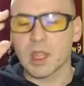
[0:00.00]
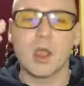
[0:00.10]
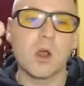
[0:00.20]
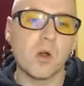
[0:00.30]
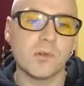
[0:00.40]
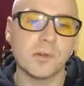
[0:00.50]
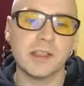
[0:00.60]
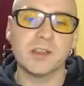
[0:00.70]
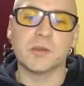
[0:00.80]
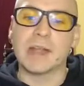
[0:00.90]
Hopefully
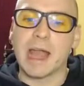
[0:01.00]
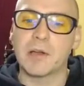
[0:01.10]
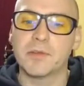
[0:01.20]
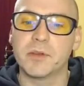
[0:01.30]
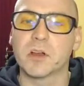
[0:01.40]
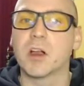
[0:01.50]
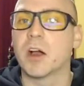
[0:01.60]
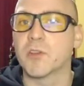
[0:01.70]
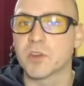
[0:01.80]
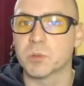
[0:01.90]
you now feel
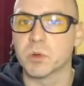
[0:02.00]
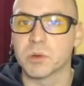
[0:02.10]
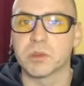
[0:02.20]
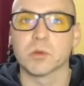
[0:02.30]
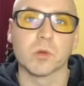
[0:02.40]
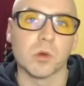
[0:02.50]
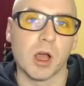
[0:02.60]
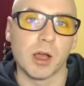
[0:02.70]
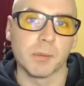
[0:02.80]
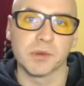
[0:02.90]
comfortable with the rule
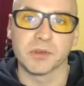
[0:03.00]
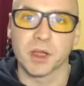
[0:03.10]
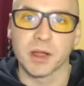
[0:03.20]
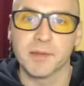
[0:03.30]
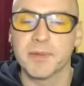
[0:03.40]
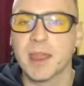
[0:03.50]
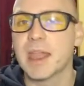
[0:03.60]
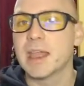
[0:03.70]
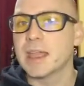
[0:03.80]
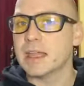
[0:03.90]
en passant.
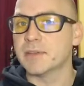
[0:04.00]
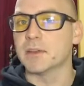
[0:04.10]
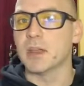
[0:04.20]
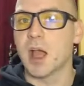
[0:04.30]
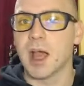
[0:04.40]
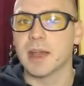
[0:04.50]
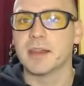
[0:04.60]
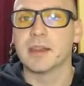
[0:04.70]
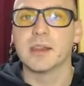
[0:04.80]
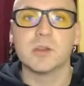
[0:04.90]
If not,
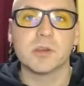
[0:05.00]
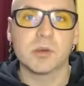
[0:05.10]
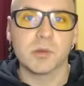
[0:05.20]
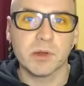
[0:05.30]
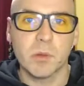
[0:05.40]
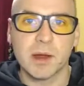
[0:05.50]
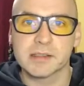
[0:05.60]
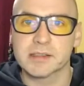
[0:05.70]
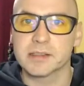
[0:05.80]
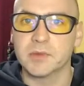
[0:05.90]
you can rewatch
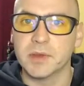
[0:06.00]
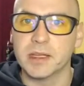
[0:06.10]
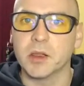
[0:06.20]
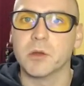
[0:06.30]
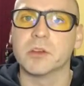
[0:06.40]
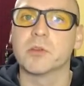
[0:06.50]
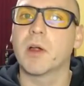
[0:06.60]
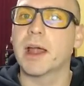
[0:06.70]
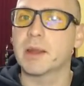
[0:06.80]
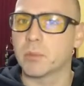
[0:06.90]
this video to
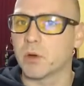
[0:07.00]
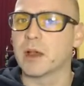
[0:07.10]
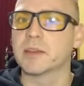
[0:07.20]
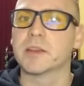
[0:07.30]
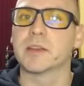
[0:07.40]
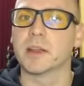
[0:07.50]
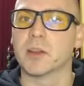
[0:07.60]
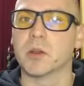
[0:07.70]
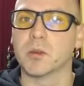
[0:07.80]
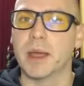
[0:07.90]
try and process it a
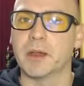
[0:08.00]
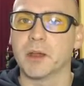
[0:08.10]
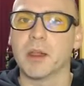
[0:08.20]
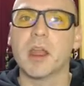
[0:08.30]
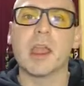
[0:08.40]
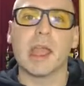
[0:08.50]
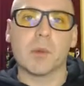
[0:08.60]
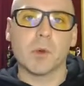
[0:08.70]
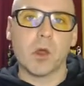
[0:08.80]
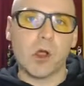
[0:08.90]
little better, and
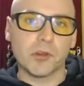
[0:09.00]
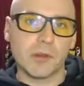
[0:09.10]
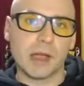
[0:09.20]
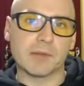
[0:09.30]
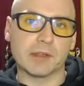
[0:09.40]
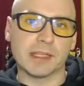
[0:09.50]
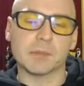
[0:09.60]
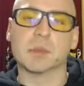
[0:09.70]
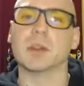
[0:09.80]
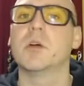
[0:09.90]
we'll also have a link
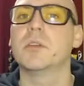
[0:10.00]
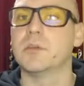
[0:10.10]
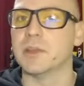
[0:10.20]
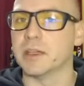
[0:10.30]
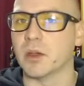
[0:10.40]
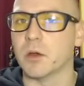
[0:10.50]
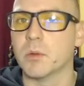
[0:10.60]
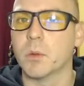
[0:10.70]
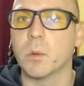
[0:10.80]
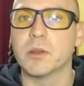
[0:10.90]
below the video
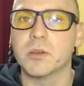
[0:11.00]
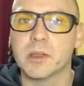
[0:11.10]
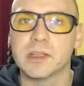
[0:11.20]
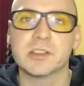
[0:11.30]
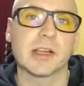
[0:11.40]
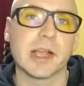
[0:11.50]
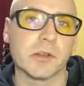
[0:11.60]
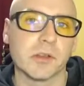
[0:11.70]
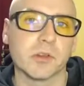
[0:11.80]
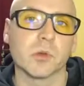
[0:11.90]
where you can check out
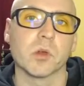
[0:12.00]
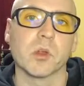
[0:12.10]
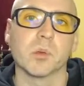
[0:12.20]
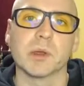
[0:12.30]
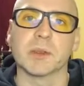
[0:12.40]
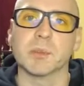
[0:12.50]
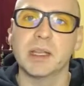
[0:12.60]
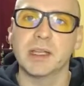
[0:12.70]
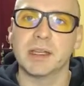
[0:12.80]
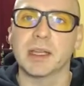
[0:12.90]
this rule on
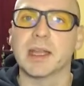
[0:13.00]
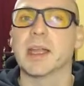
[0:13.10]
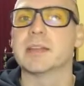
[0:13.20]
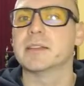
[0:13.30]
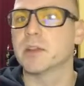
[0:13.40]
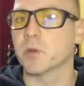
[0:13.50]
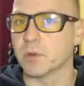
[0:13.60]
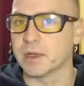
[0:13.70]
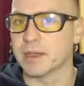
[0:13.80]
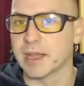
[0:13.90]
Wikipedia and see a written